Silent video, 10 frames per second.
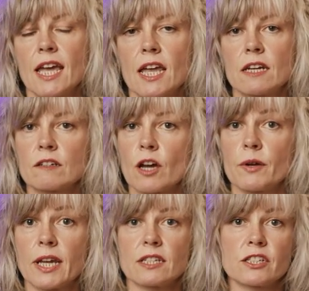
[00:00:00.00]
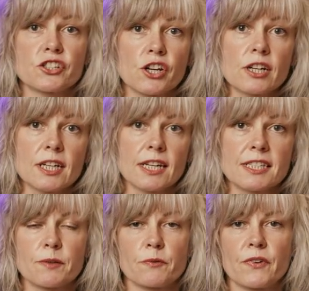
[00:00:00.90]
in going into
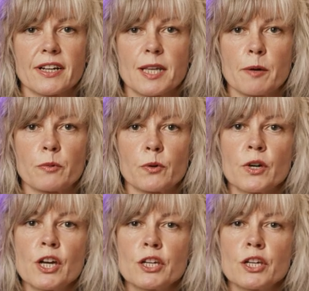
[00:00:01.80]
journalism, for example,